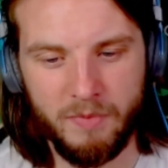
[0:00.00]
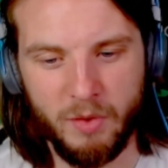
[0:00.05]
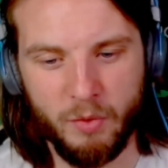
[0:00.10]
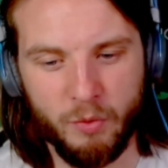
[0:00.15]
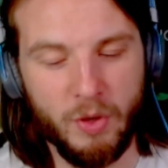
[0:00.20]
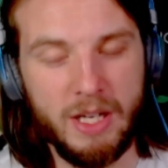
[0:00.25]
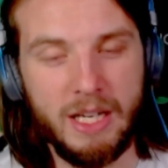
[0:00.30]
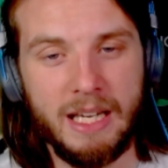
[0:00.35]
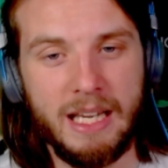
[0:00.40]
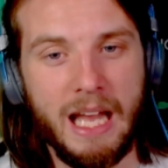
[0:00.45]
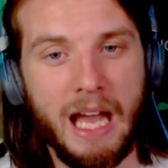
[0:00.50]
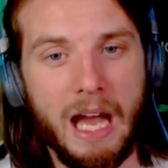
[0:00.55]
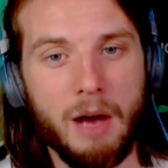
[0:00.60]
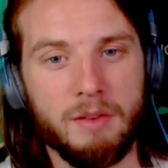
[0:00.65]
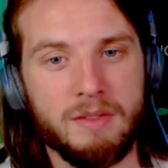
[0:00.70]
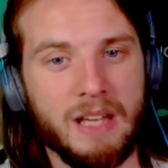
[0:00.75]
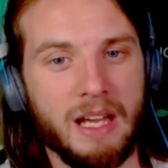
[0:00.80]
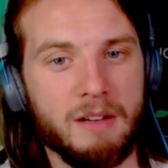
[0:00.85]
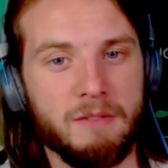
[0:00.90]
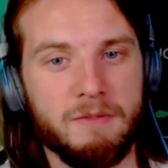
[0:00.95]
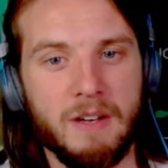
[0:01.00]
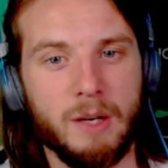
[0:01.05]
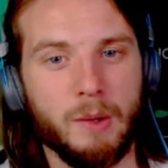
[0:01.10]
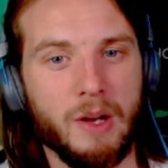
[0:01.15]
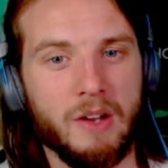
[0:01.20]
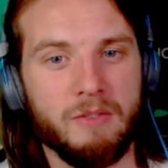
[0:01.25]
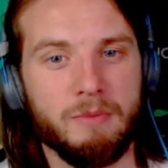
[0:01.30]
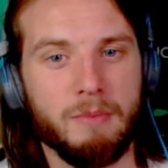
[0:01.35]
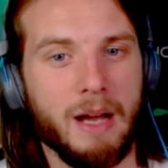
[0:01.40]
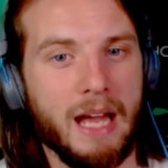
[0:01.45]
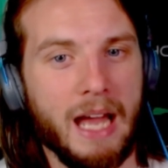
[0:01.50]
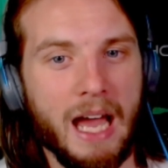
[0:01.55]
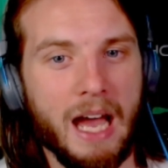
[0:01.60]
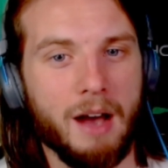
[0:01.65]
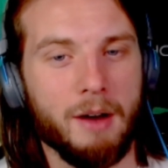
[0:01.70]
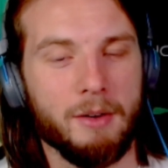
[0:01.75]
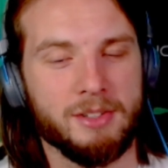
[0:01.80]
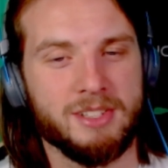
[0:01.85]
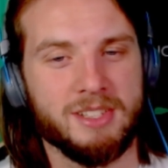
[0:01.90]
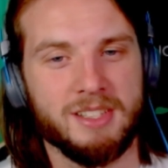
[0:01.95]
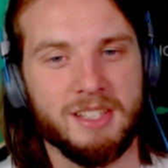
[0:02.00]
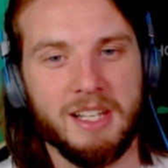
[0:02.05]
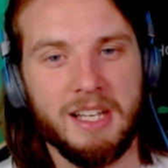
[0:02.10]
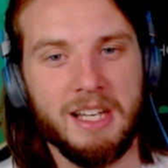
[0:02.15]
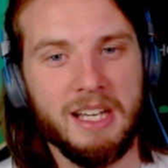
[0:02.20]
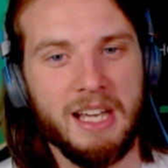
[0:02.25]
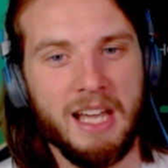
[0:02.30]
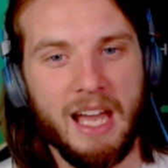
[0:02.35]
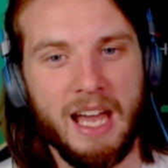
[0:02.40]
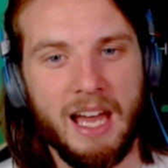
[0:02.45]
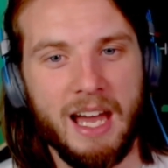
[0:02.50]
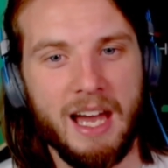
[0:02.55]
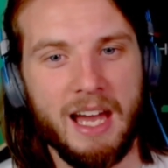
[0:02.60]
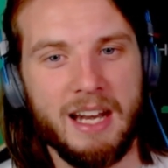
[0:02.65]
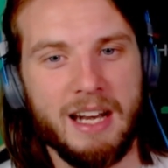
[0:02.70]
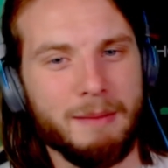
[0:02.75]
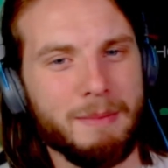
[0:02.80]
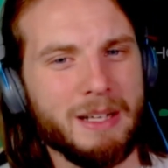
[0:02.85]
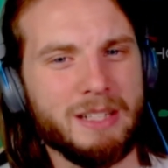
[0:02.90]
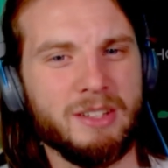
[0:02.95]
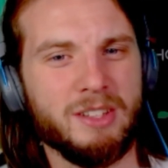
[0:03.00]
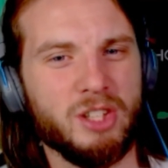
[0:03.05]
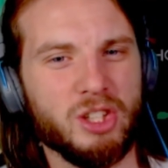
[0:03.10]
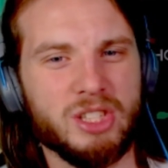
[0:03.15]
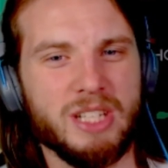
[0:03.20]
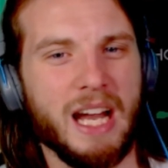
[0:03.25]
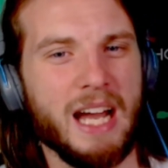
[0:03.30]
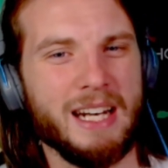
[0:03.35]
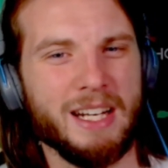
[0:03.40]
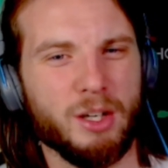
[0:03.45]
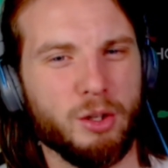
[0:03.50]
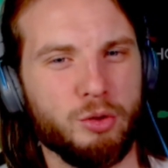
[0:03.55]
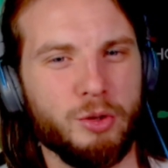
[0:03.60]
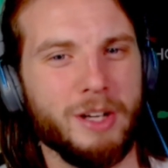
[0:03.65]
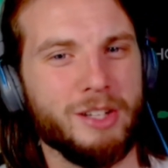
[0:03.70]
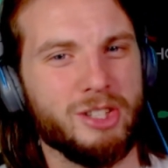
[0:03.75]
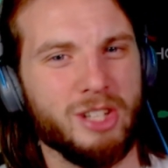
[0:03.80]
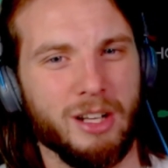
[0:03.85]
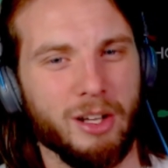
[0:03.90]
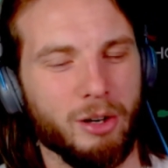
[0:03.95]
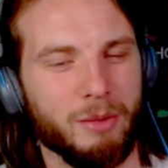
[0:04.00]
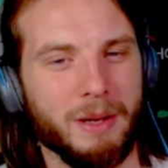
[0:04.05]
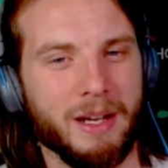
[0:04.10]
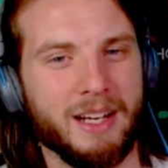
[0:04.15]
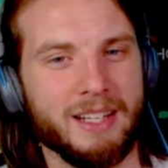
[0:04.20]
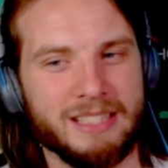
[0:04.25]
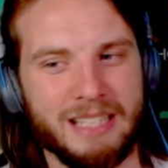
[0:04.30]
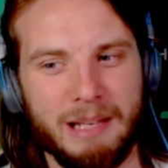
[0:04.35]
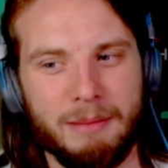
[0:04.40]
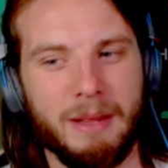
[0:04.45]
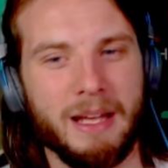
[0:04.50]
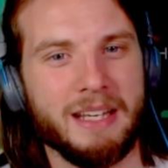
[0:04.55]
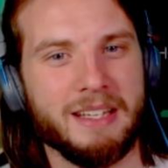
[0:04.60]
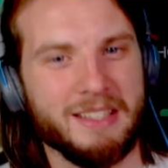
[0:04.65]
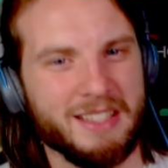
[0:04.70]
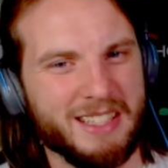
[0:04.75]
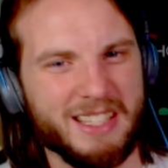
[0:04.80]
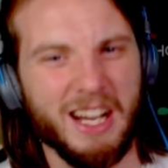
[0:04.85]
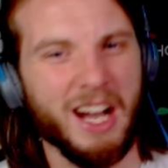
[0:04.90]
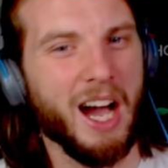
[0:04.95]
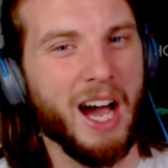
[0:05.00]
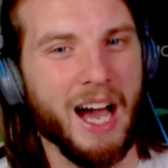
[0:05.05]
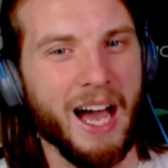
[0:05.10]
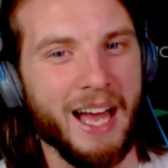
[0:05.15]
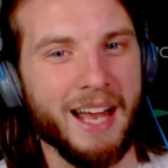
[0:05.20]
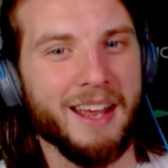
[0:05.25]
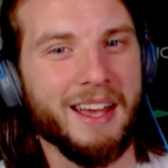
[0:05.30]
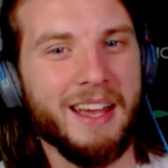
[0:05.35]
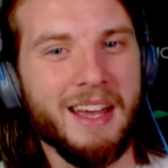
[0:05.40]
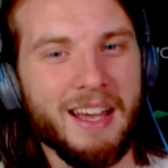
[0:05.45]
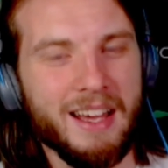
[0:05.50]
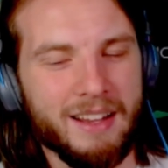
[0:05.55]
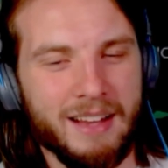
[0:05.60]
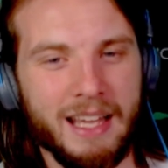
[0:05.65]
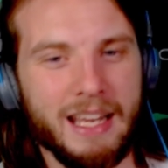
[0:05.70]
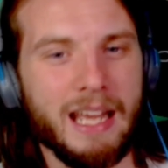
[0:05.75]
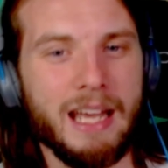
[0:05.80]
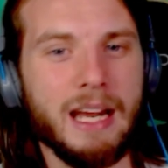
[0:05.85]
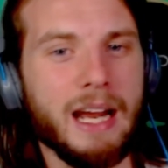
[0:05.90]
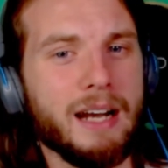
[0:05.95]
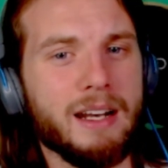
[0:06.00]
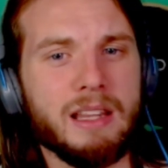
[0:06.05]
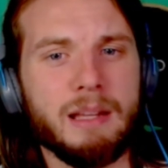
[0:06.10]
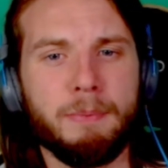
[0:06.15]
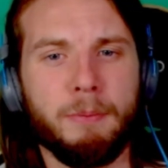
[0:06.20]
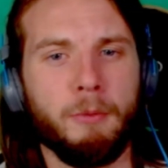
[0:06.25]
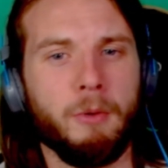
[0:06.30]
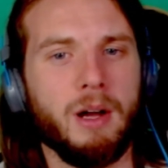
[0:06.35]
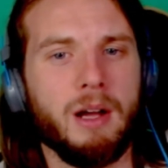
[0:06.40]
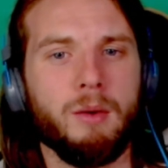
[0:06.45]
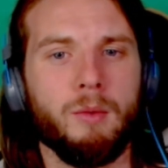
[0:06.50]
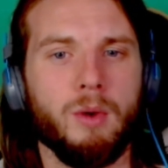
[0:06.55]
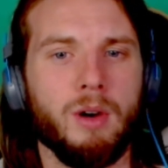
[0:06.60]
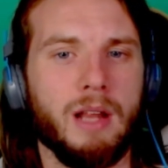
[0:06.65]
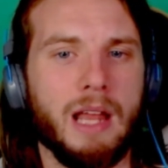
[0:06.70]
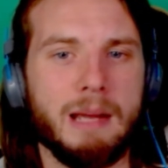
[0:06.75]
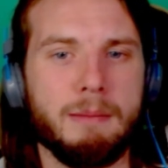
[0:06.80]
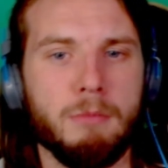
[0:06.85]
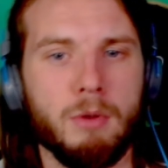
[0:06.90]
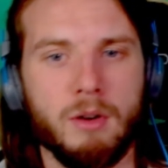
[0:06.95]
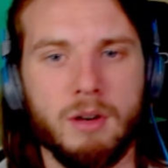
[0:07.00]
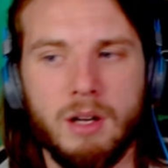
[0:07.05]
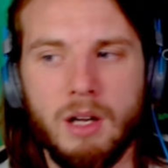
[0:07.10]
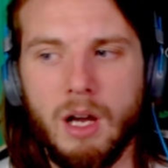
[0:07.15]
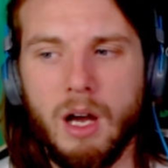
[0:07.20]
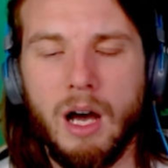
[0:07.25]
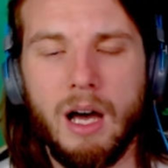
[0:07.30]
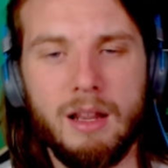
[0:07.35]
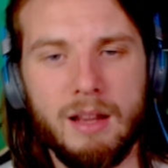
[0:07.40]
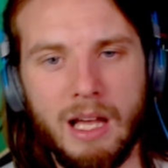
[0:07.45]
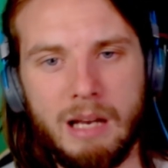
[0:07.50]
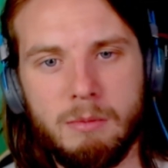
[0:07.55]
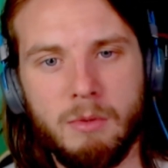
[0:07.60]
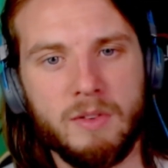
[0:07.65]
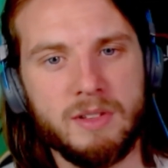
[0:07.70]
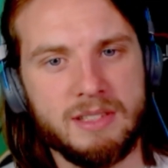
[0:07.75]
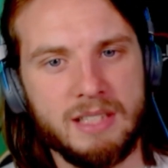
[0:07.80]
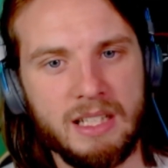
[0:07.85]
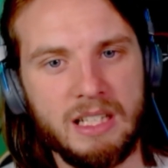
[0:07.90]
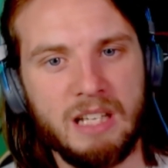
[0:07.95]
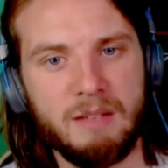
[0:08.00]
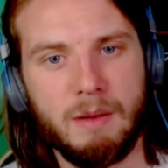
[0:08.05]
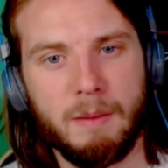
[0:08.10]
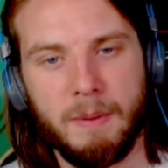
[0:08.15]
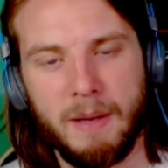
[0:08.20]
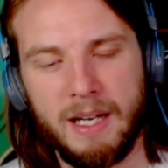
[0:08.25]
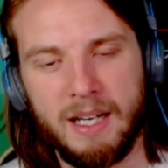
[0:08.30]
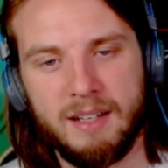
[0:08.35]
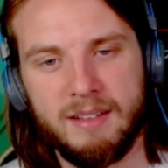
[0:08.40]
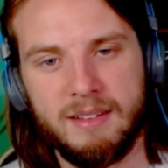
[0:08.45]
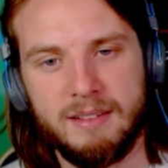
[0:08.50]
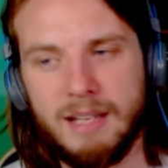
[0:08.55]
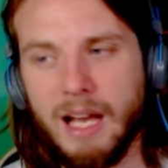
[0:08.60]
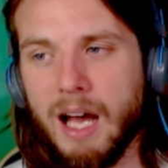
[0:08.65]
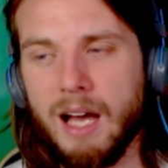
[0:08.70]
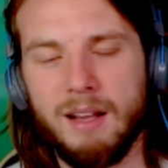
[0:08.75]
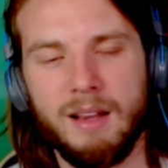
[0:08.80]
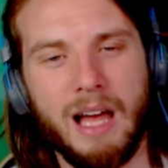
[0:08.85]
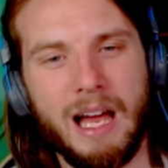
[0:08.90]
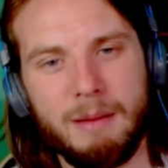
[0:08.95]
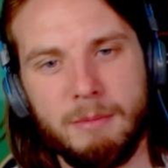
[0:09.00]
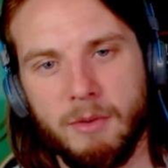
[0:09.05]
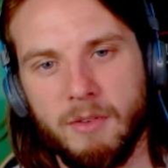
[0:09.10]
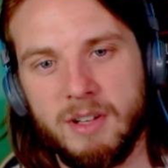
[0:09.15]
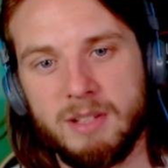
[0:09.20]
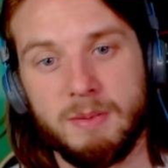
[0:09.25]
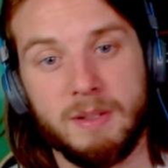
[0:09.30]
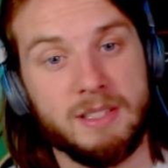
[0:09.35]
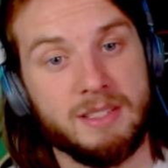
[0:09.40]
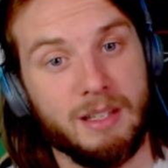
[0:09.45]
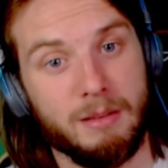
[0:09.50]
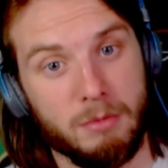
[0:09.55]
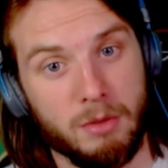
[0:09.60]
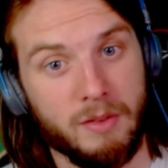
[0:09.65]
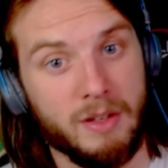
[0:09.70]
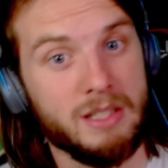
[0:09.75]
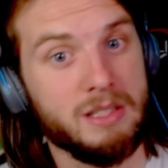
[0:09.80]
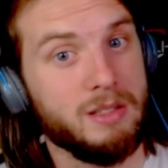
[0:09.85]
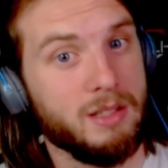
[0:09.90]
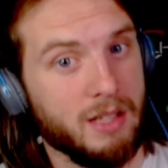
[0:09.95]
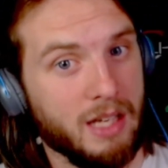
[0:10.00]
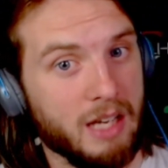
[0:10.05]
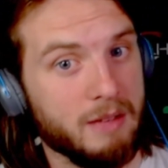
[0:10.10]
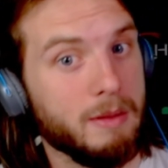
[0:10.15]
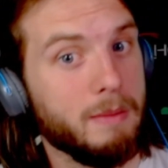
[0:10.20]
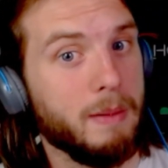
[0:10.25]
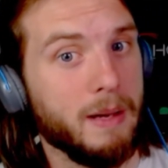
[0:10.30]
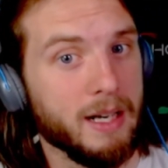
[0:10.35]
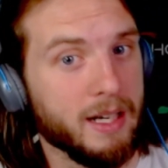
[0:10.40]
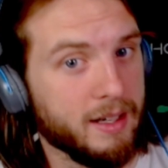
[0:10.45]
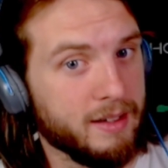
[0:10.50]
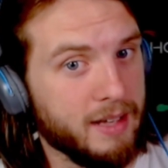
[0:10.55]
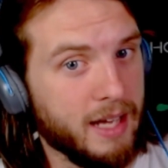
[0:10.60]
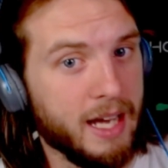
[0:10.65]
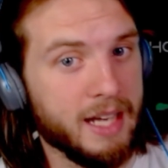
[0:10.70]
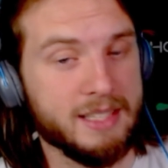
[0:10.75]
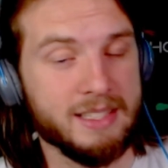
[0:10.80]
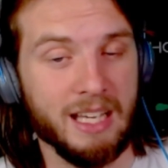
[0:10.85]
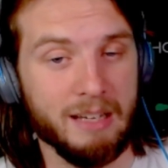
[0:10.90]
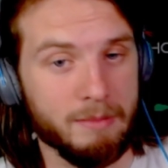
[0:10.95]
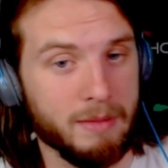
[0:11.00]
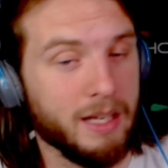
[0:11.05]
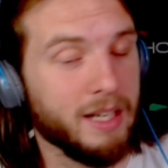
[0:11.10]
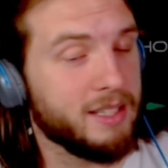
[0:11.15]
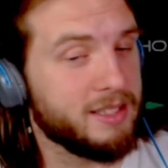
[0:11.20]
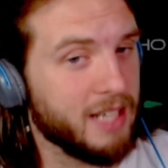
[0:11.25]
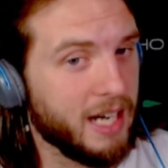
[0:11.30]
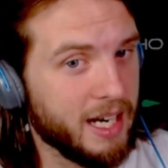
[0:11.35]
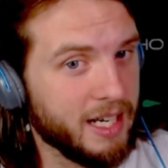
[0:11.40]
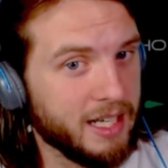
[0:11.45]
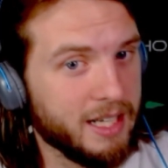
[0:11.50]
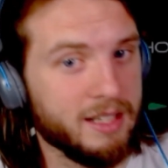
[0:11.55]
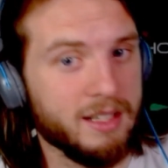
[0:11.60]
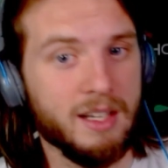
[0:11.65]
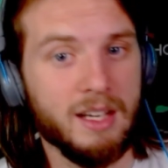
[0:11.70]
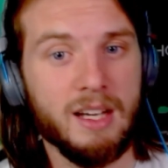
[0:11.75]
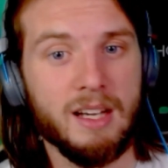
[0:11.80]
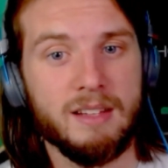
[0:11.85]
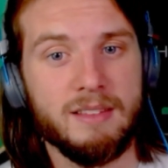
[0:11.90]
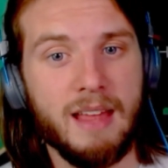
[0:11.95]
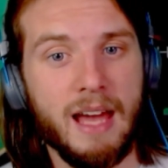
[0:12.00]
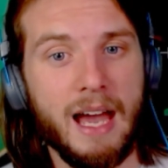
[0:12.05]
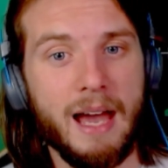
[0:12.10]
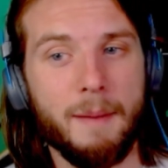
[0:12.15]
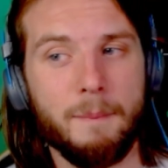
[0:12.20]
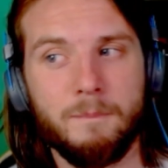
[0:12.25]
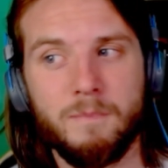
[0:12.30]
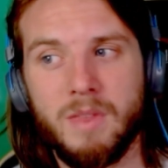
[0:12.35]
freaking out 10 feet away from my house. And it makes me just kind of cringe a little bit, because I'm like, god. Like, it got to the point where, like, a lot of movies did give me panic. Not a lot of movies, but some movies gave me panic attacks, gave me anxiety. That